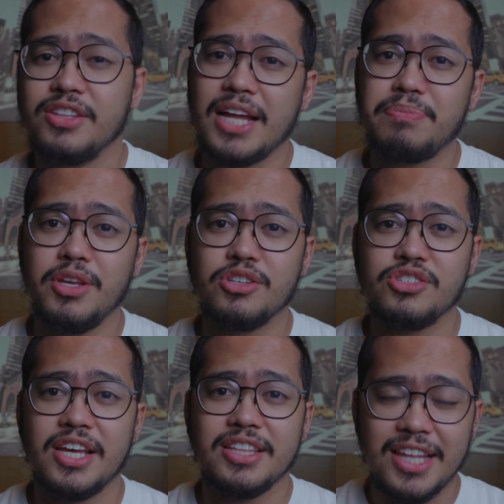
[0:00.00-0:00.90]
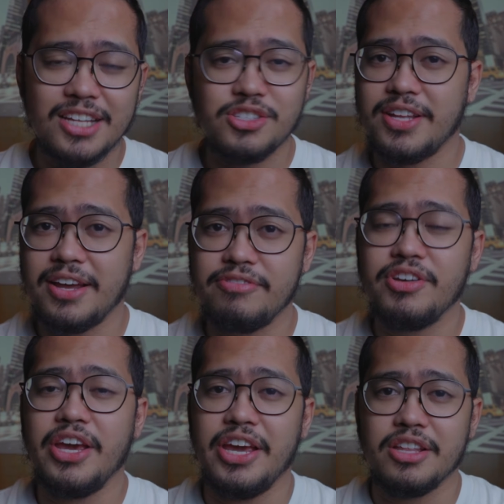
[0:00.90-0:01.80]
That being said, let's dive
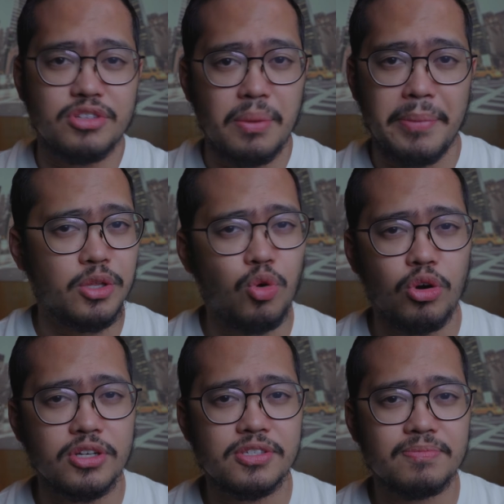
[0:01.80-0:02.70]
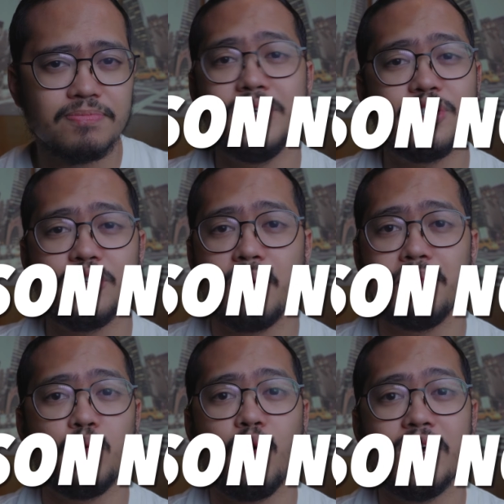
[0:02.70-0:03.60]
into the main course. Reason
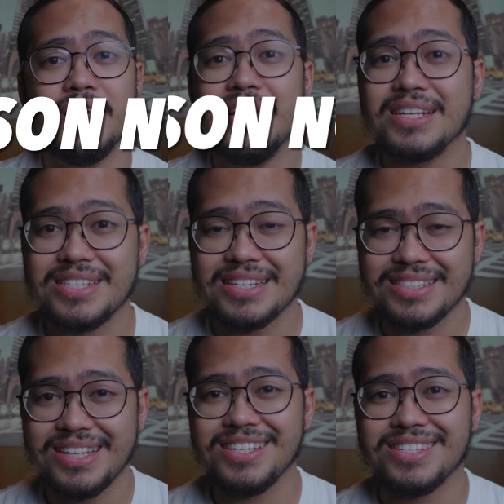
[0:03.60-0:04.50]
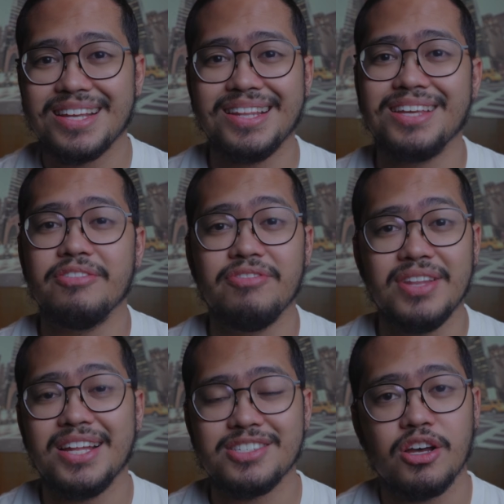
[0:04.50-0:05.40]
number 1. Since this is a native
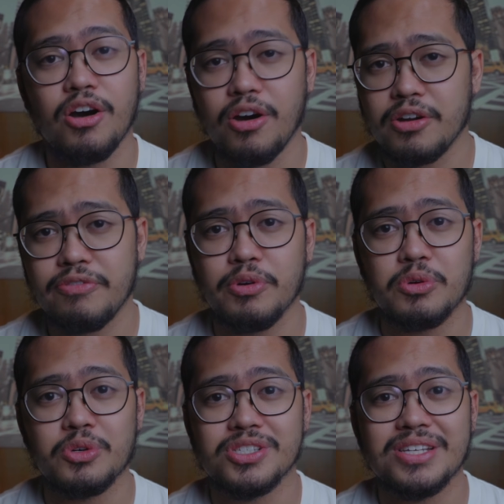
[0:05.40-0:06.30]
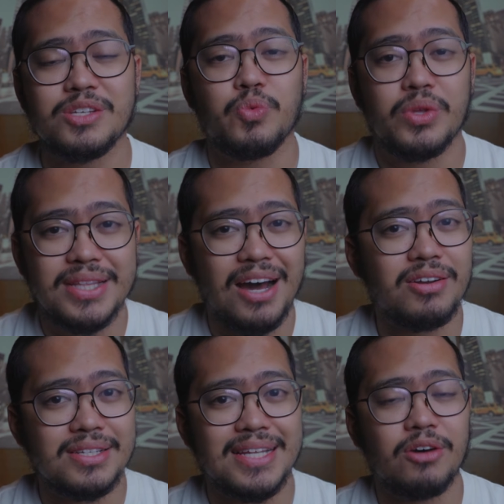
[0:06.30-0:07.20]
lens, autofocus is without
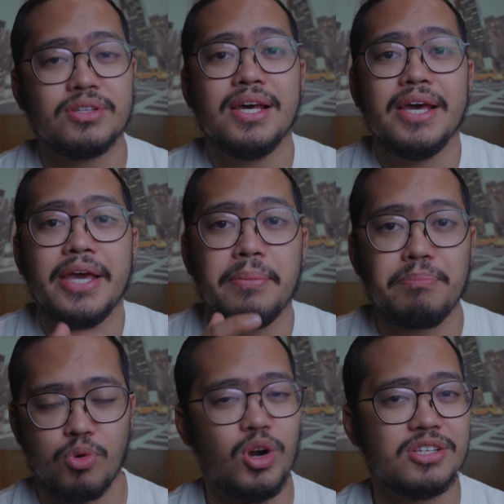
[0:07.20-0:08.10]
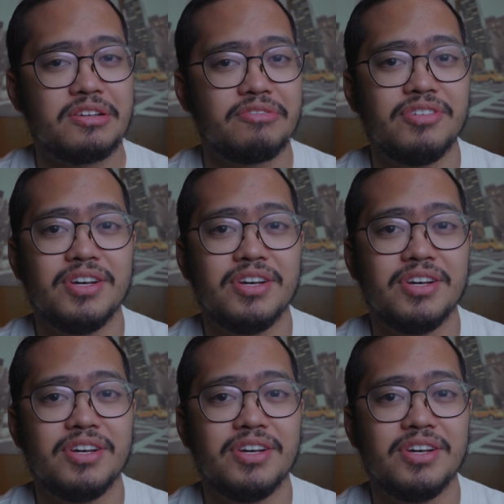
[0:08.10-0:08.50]
a doubt impressive.